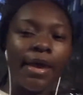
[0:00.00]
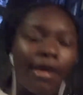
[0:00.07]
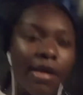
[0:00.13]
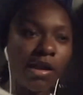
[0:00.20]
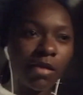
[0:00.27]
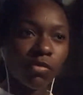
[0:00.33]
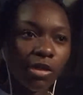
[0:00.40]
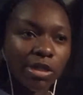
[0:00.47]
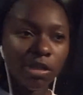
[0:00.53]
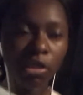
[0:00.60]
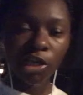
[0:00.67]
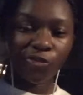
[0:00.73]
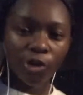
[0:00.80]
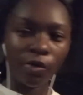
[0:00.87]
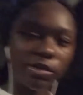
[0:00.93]
And I'm really
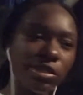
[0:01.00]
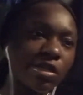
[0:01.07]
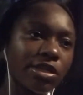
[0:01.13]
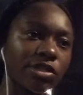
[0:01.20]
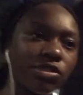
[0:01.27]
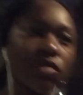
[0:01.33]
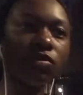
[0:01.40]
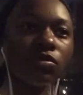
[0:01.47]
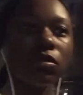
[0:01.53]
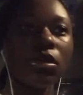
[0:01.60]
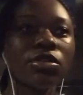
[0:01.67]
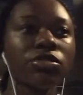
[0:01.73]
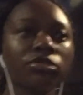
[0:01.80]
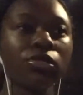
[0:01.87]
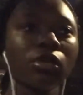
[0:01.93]
looking forward to this too
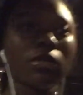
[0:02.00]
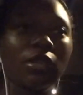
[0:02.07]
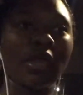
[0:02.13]
because, you know,